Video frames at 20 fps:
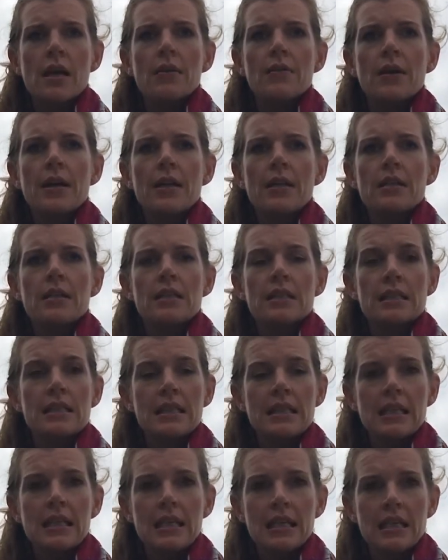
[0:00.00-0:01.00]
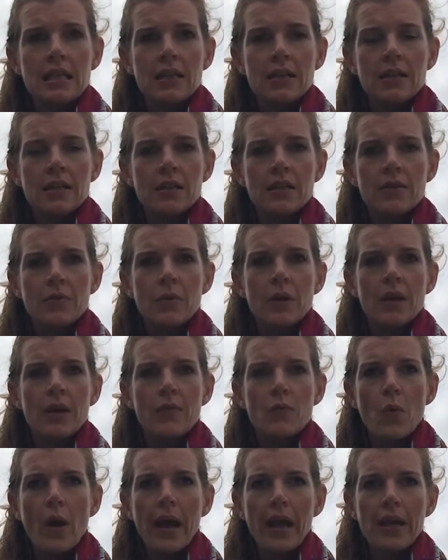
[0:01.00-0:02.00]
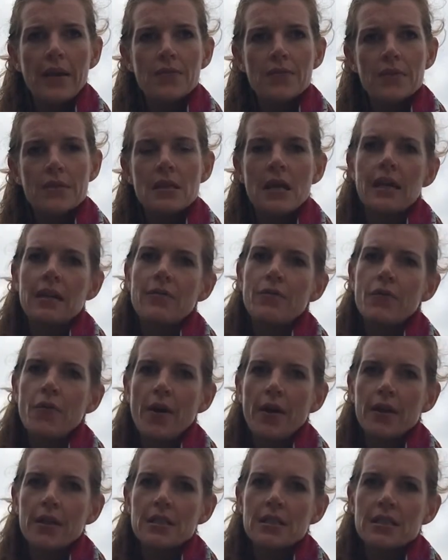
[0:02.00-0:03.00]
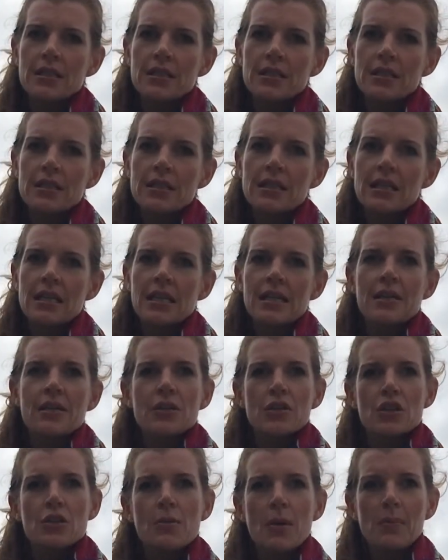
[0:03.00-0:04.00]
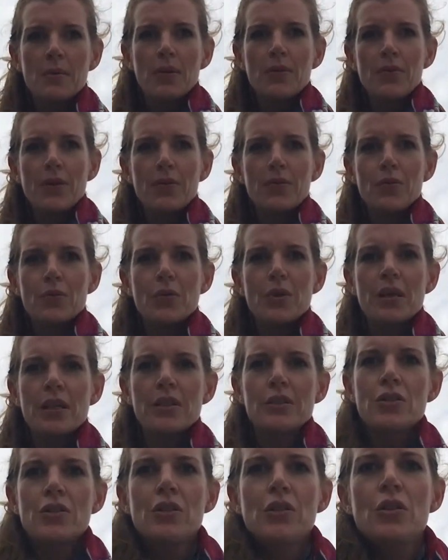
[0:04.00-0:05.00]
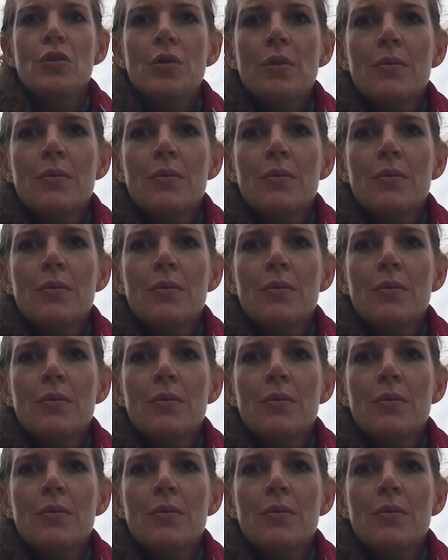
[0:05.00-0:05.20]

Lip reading: around the sea, where you have waves, and in forests. There's probably a fair few here too.